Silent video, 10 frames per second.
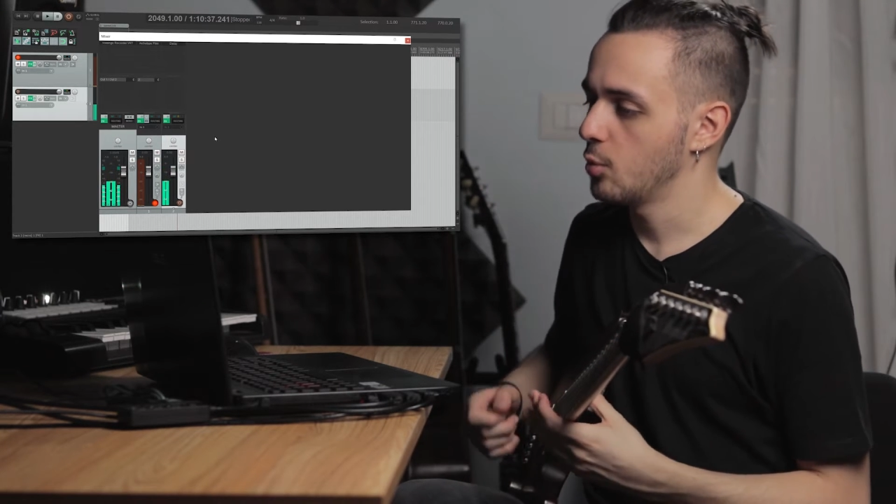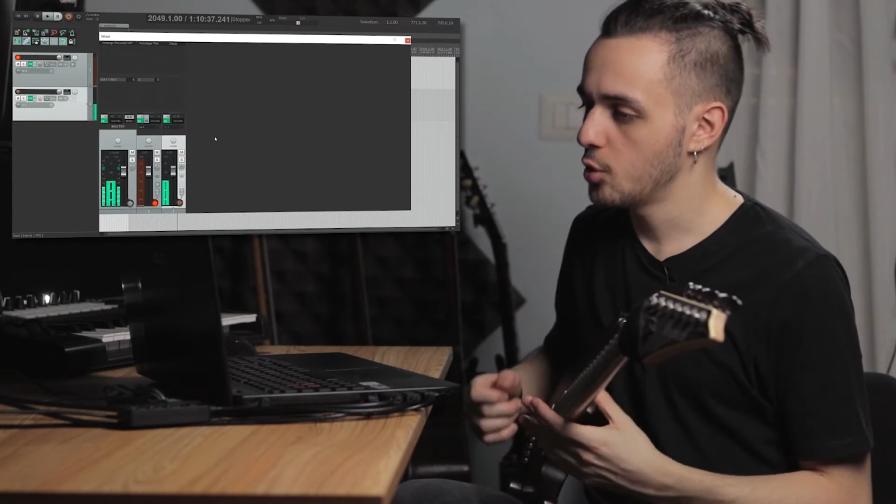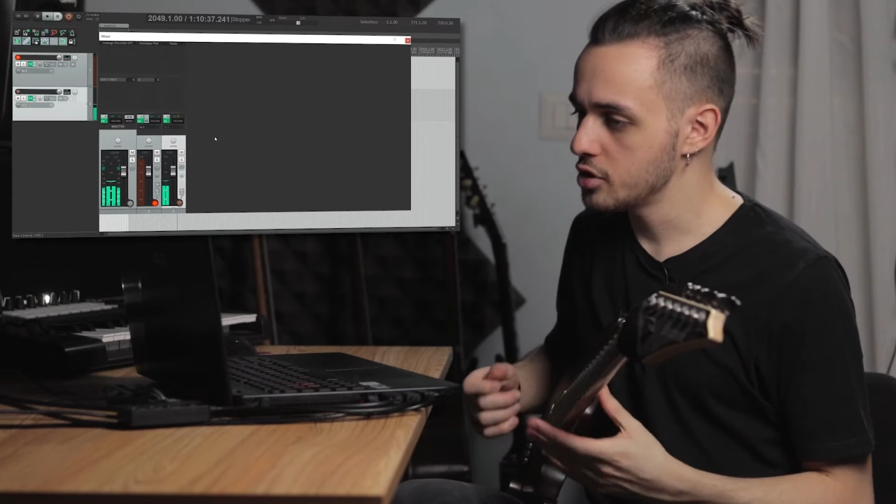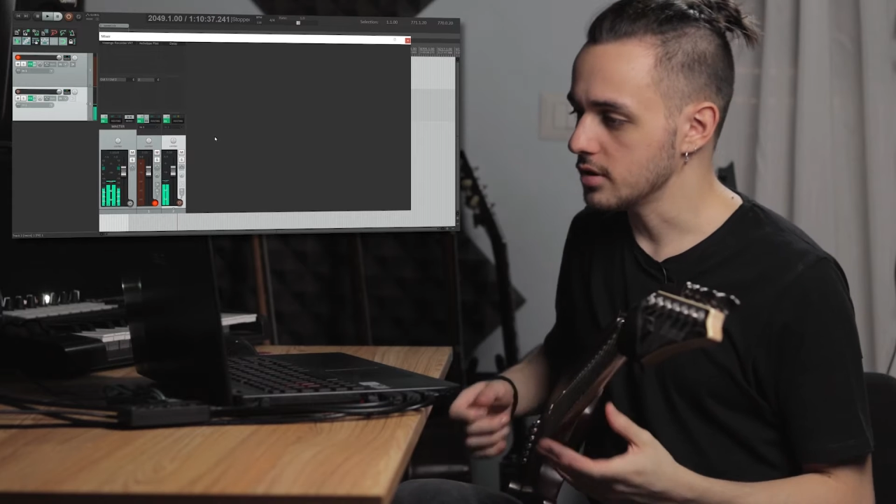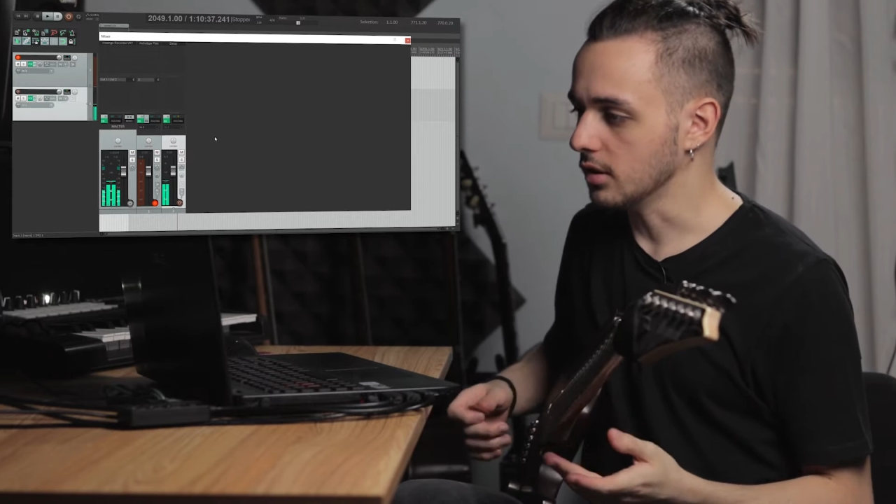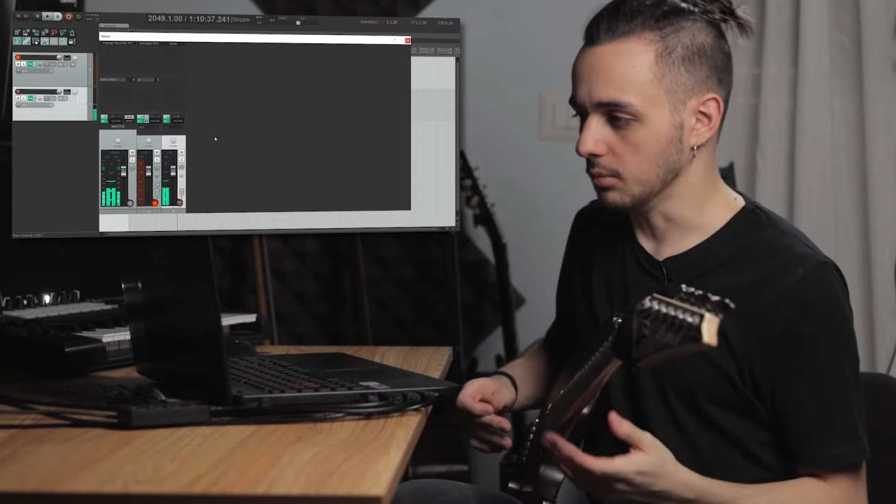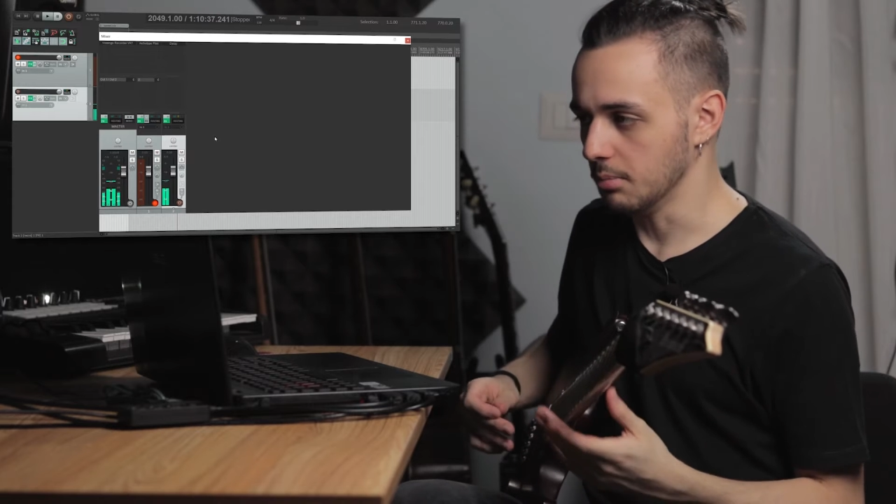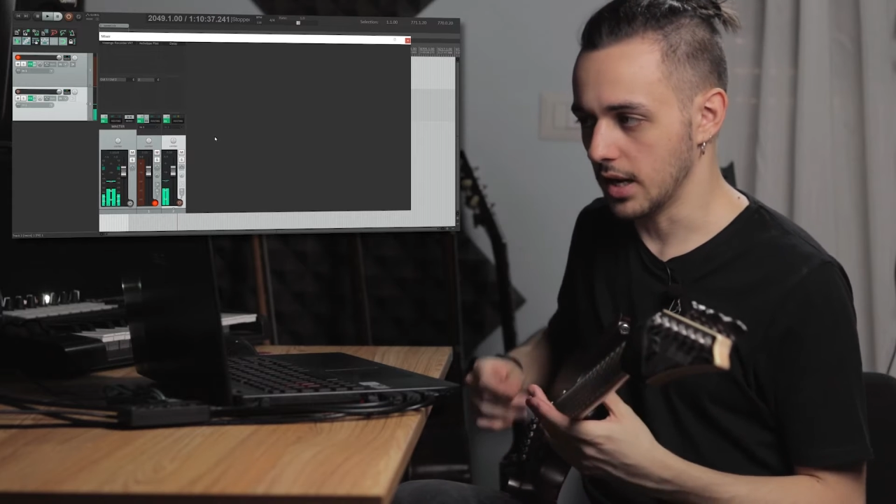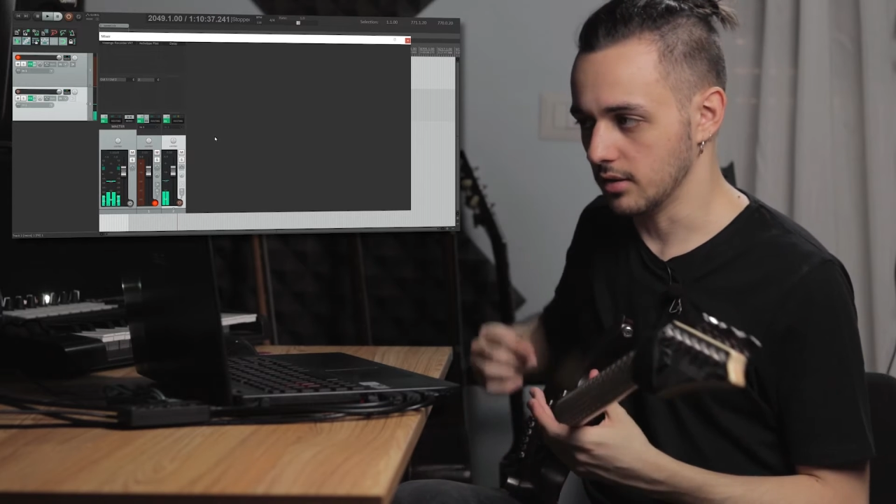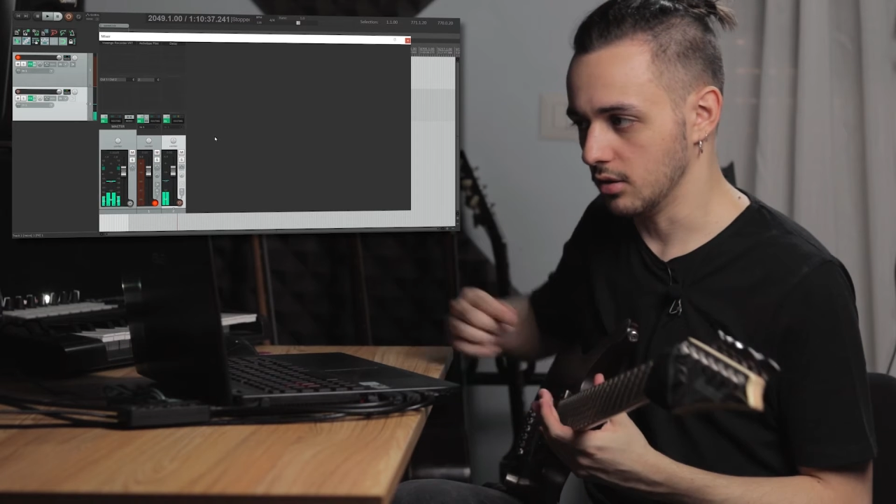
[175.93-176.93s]
Which is not
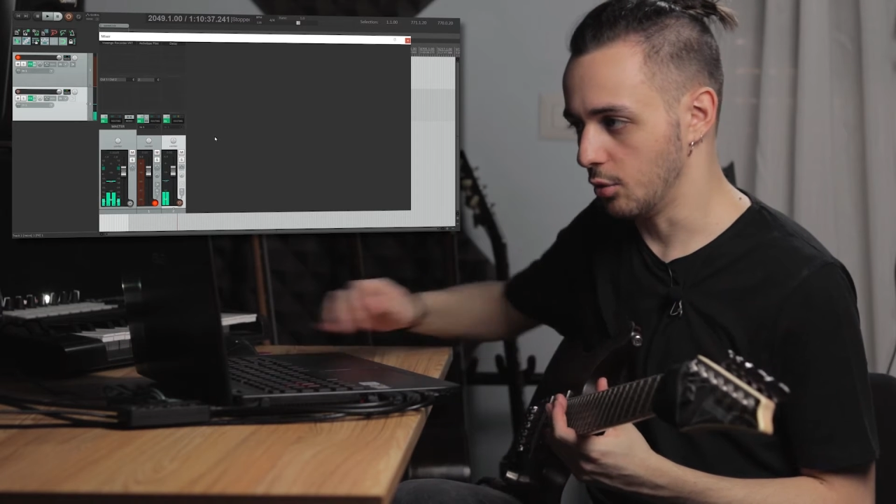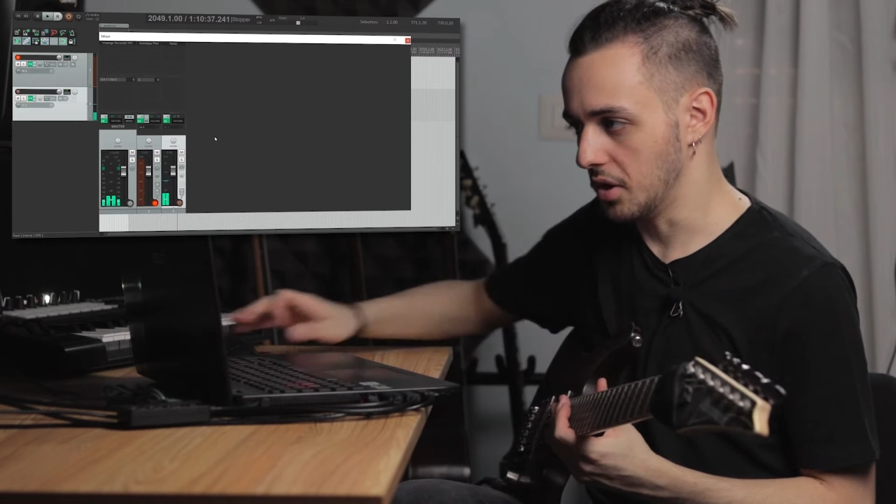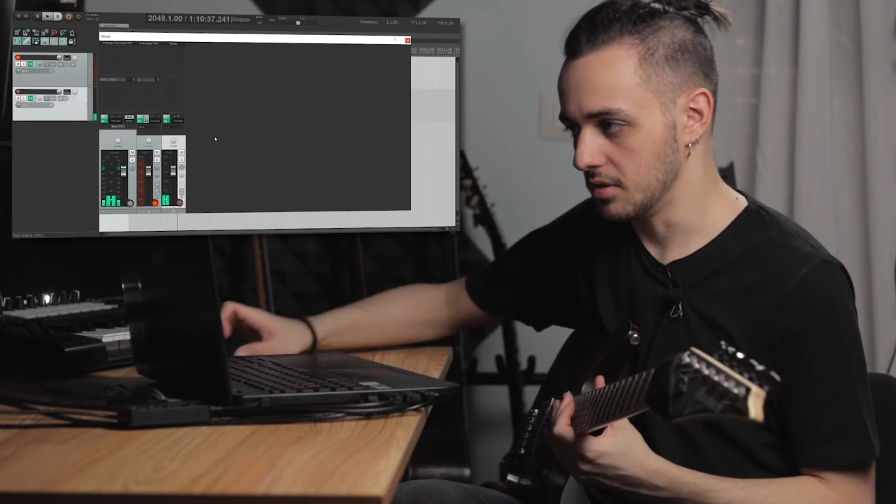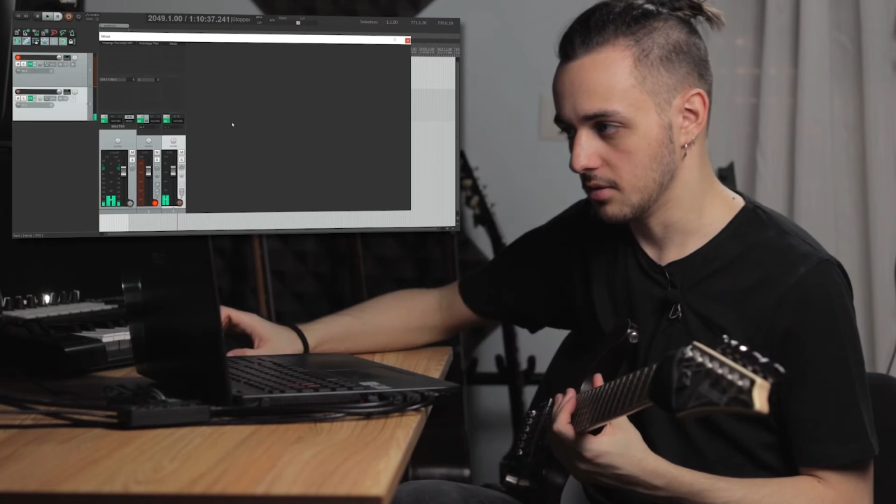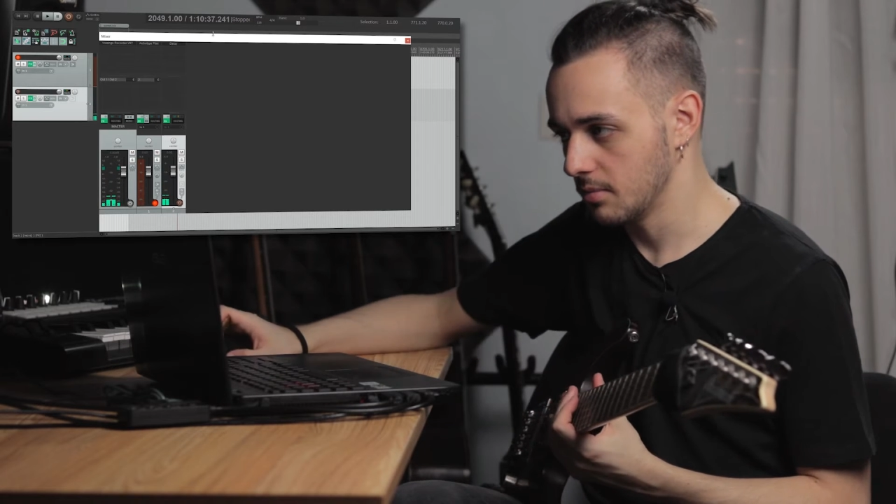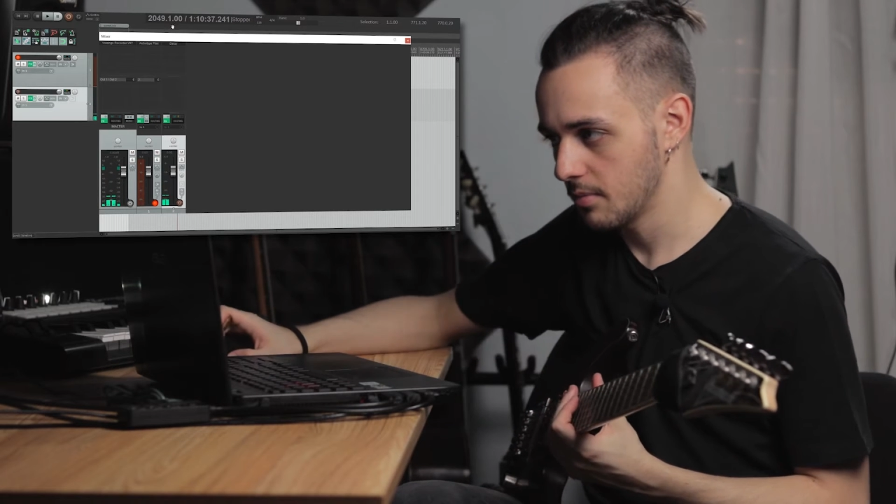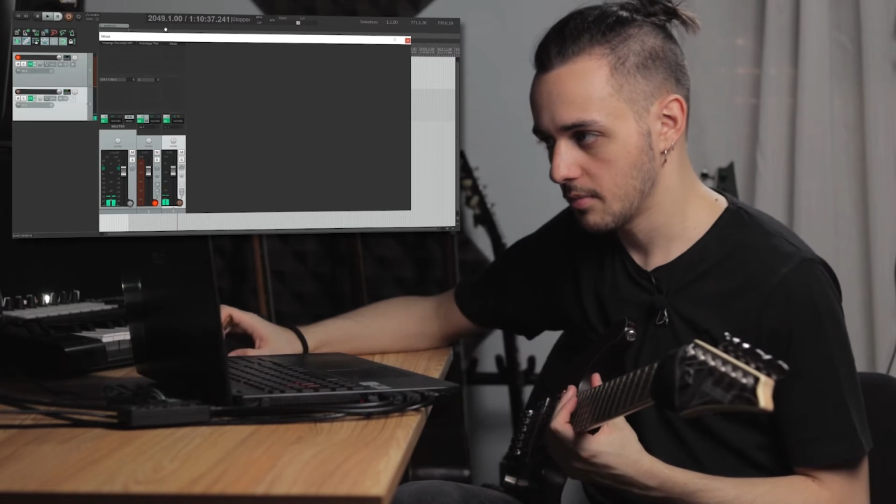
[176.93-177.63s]
bad already.